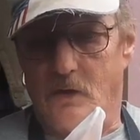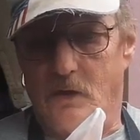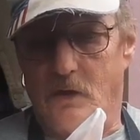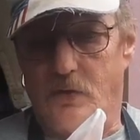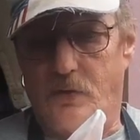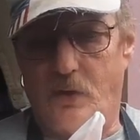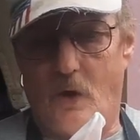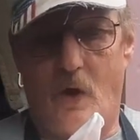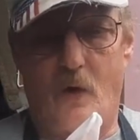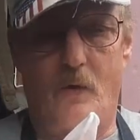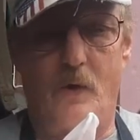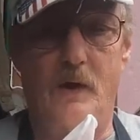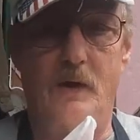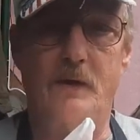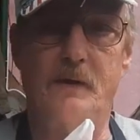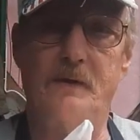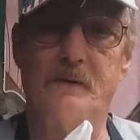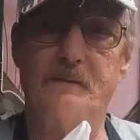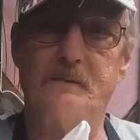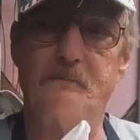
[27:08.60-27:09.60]
So,
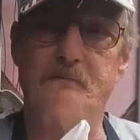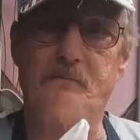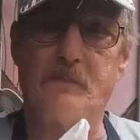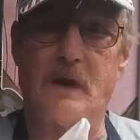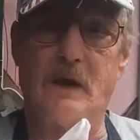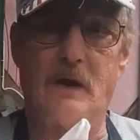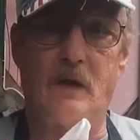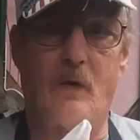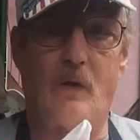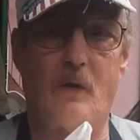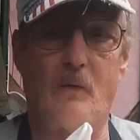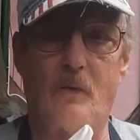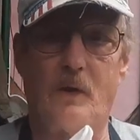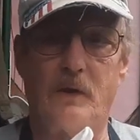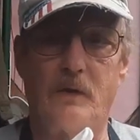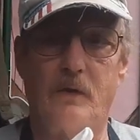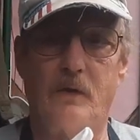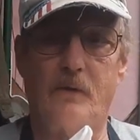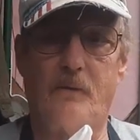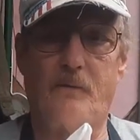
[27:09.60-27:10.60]

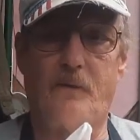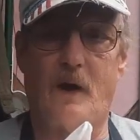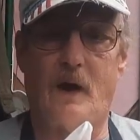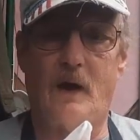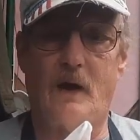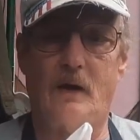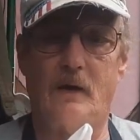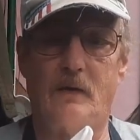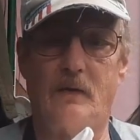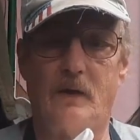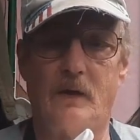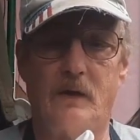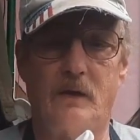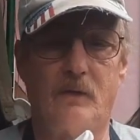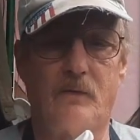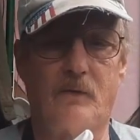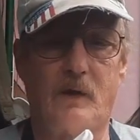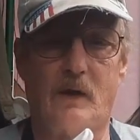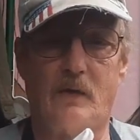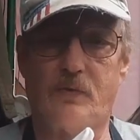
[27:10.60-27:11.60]
when you find that
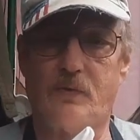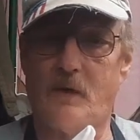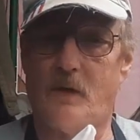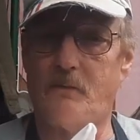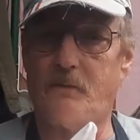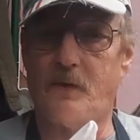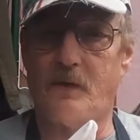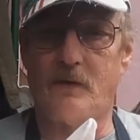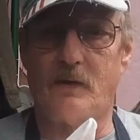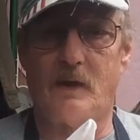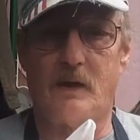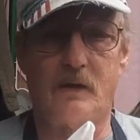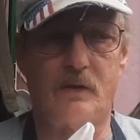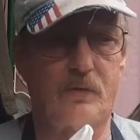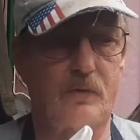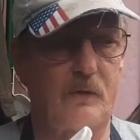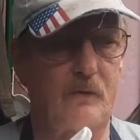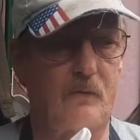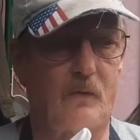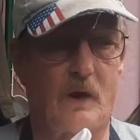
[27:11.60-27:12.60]
you've got something that
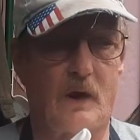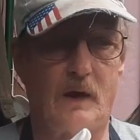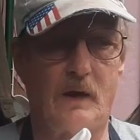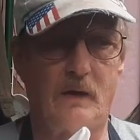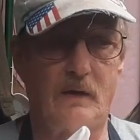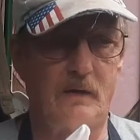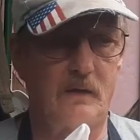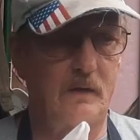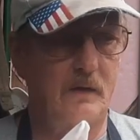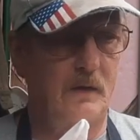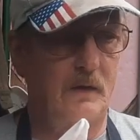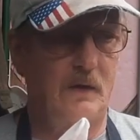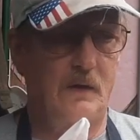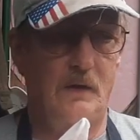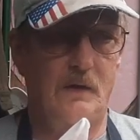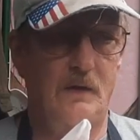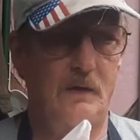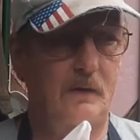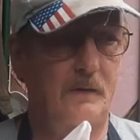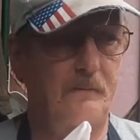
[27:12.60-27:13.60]
isn't right,
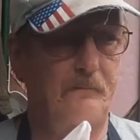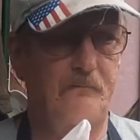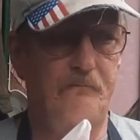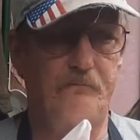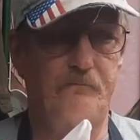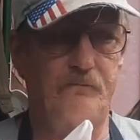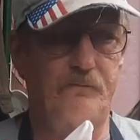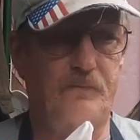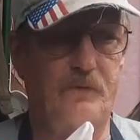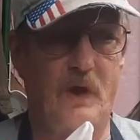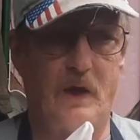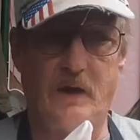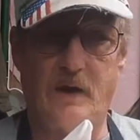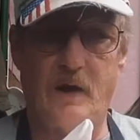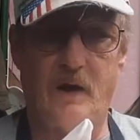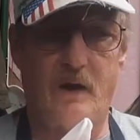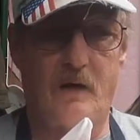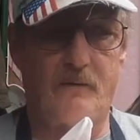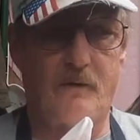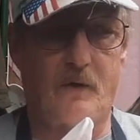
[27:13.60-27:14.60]
take
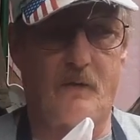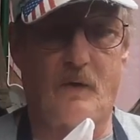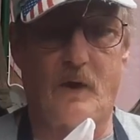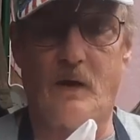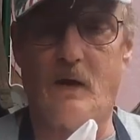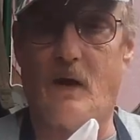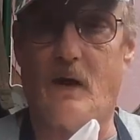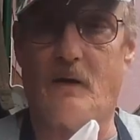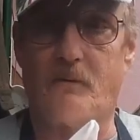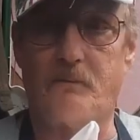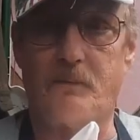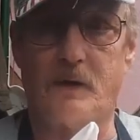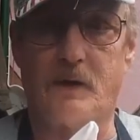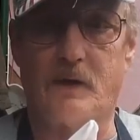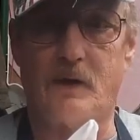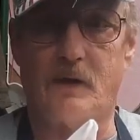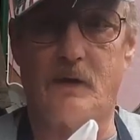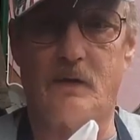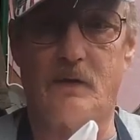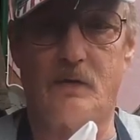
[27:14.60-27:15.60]
care of it right off,
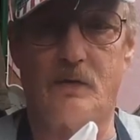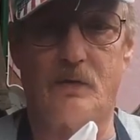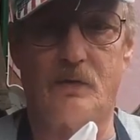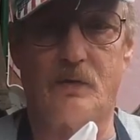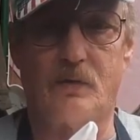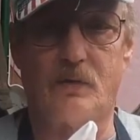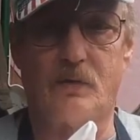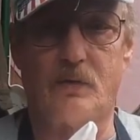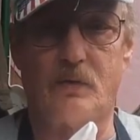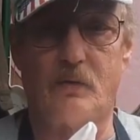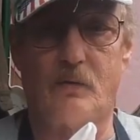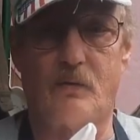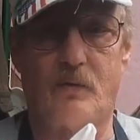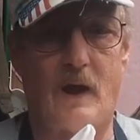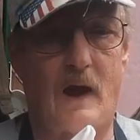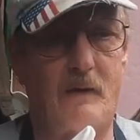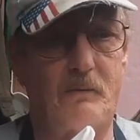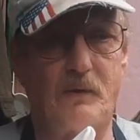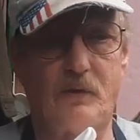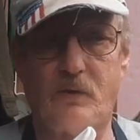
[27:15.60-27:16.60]
because
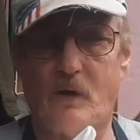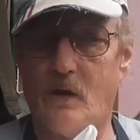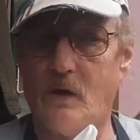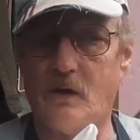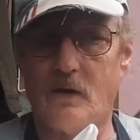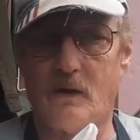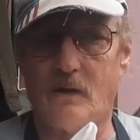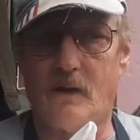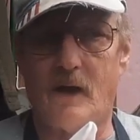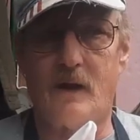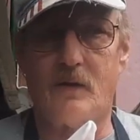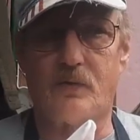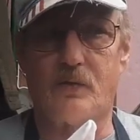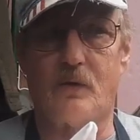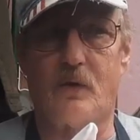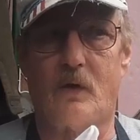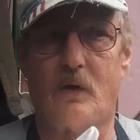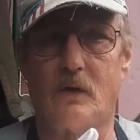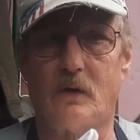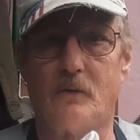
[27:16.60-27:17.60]
rabbits aren't going to last
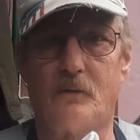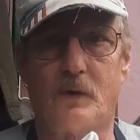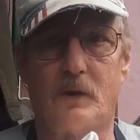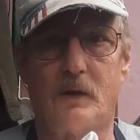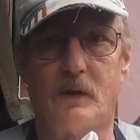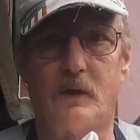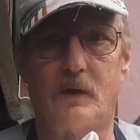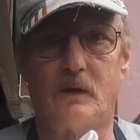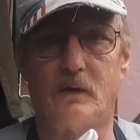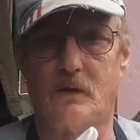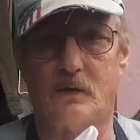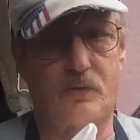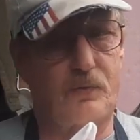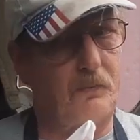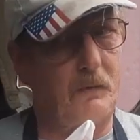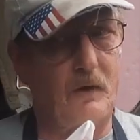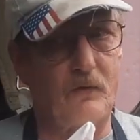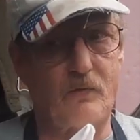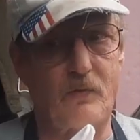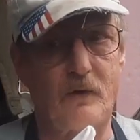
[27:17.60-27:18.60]
long,
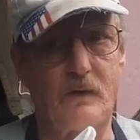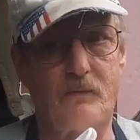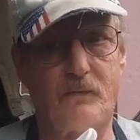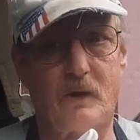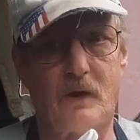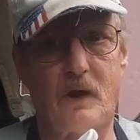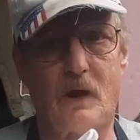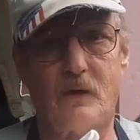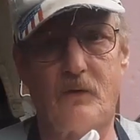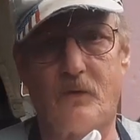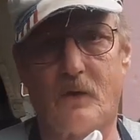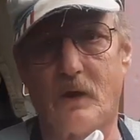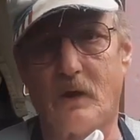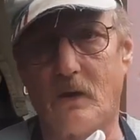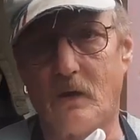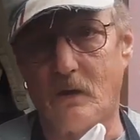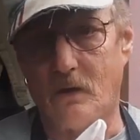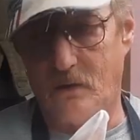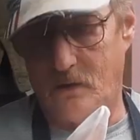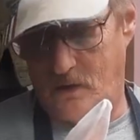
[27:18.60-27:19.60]
especially if they're not
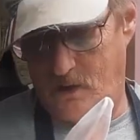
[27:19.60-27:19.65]
drinking.